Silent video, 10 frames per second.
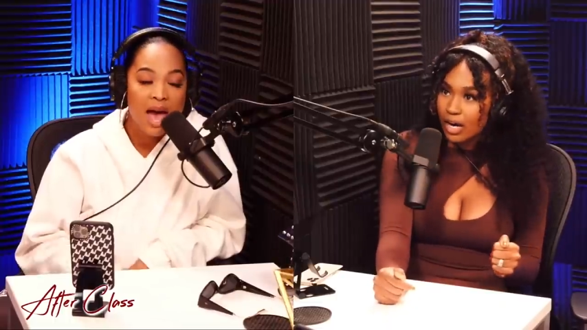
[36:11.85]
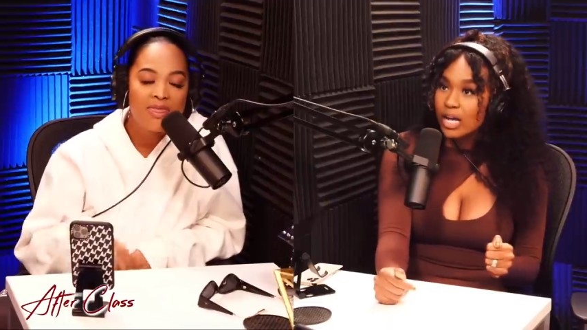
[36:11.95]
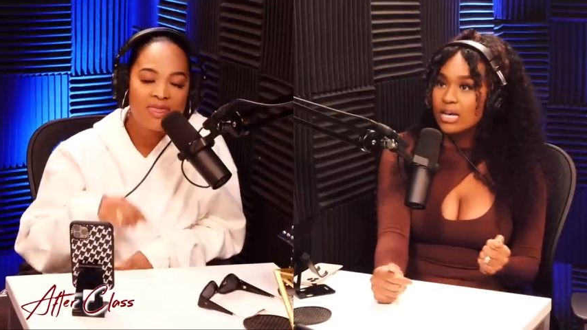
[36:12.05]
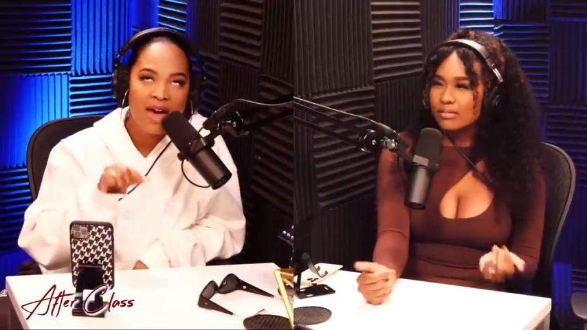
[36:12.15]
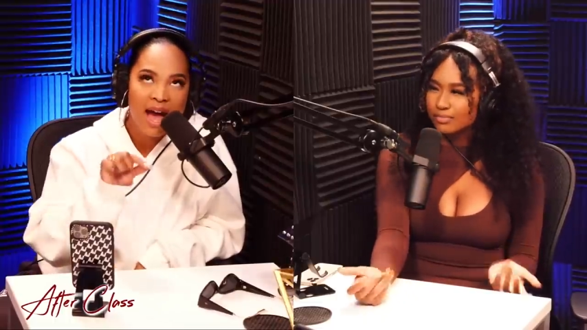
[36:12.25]

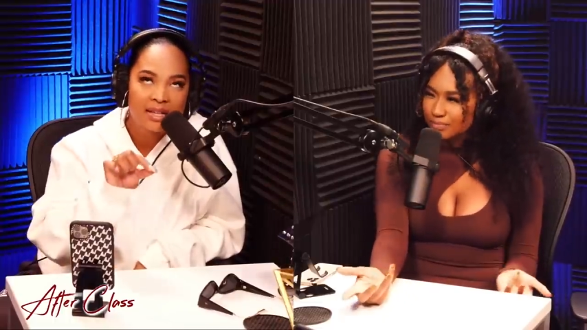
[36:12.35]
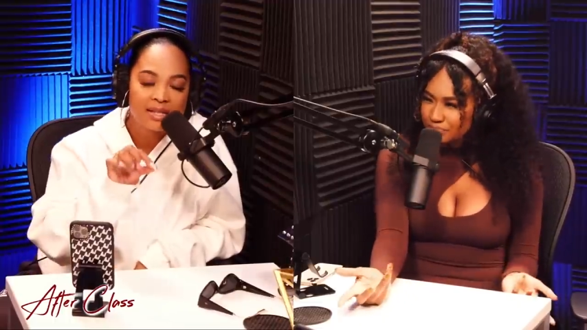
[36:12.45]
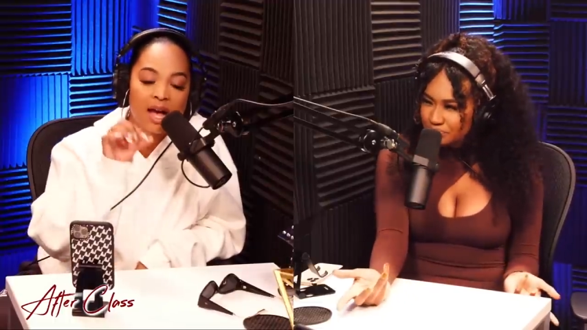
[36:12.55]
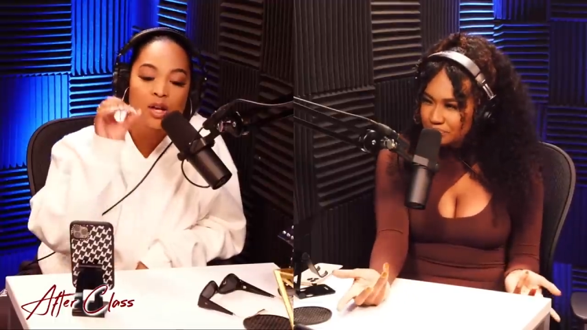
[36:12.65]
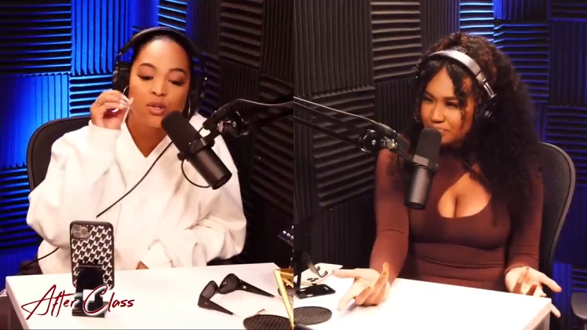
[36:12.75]
Speaker 1: And that's
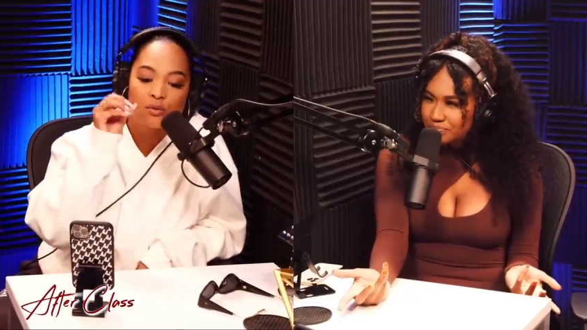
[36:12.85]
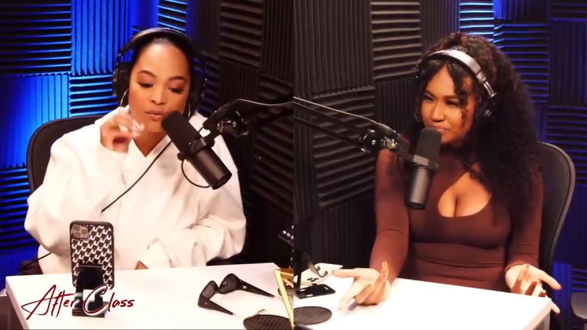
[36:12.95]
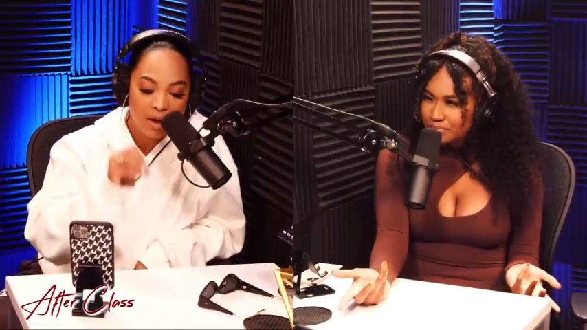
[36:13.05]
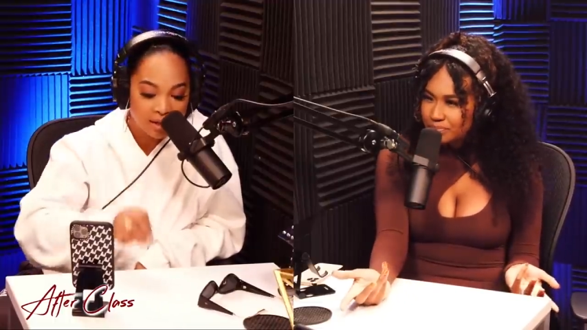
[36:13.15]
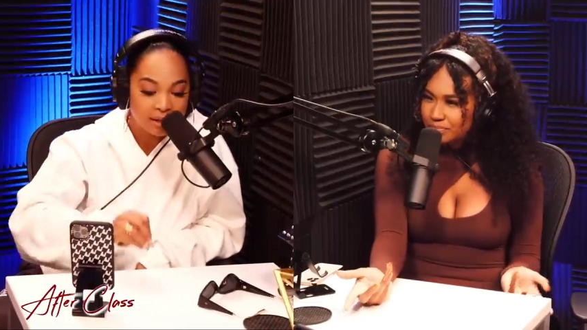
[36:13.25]
how you
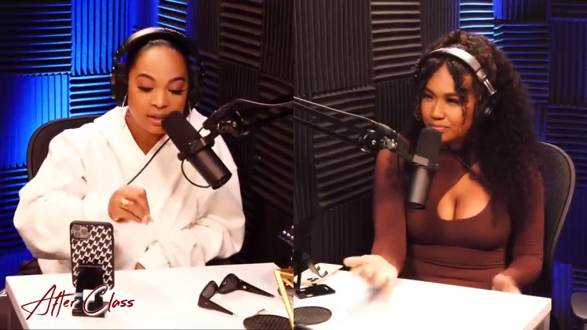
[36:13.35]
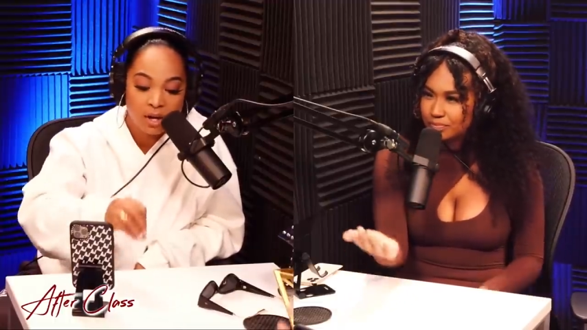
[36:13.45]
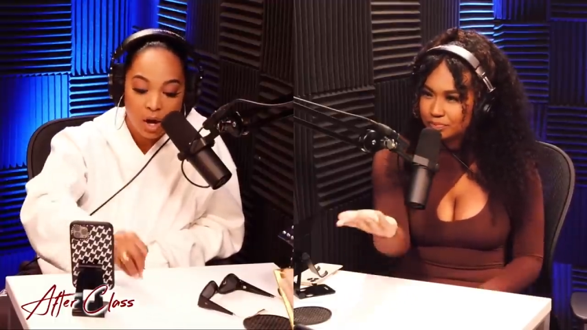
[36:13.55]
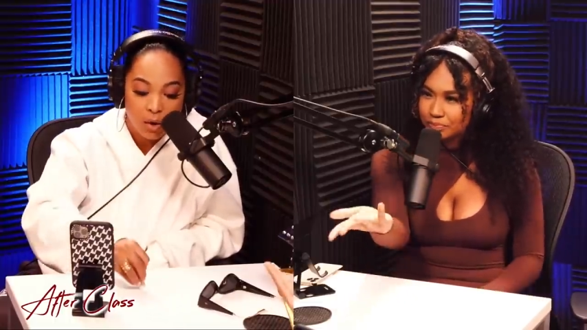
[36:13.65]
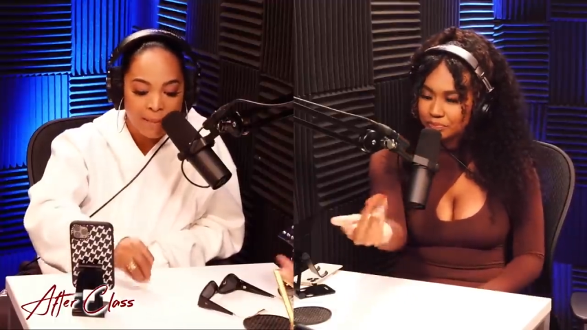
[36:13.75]
fucking
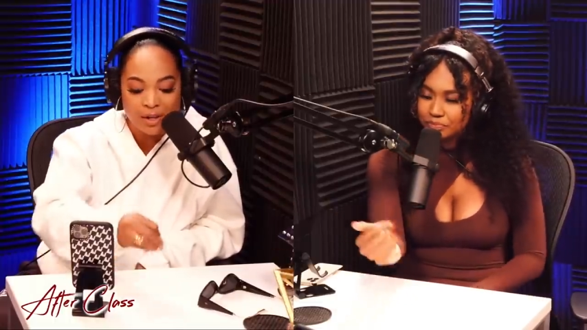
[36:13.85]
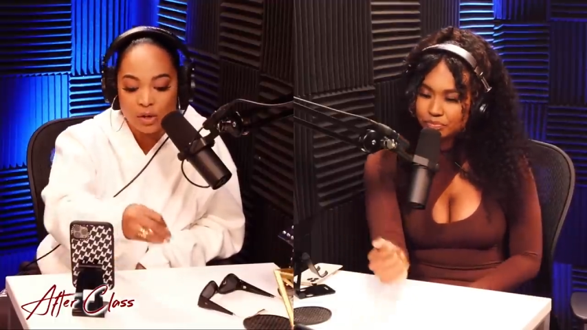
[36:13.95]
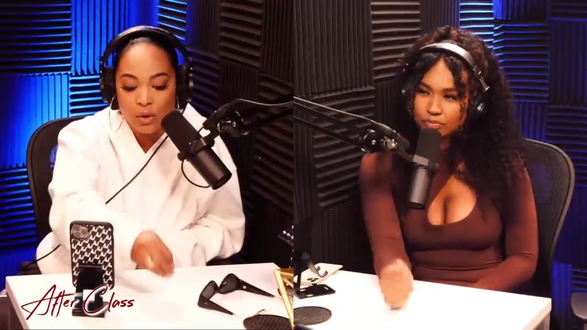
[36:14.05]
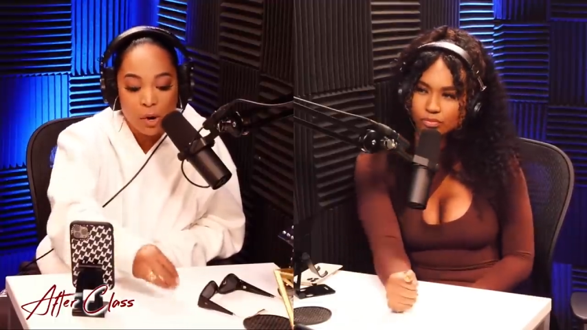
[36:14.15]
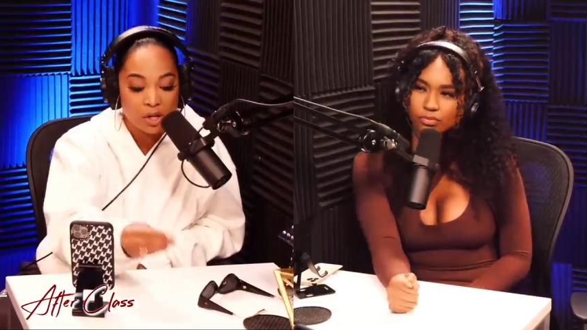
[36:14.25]
know. I mean,
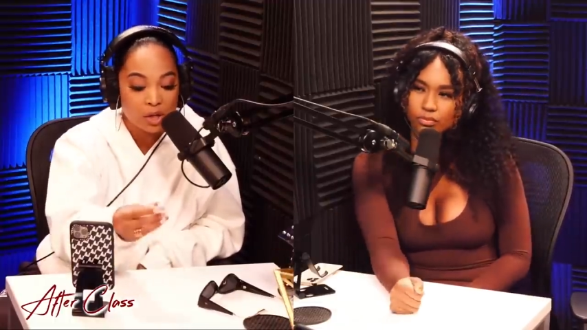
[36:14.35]
you already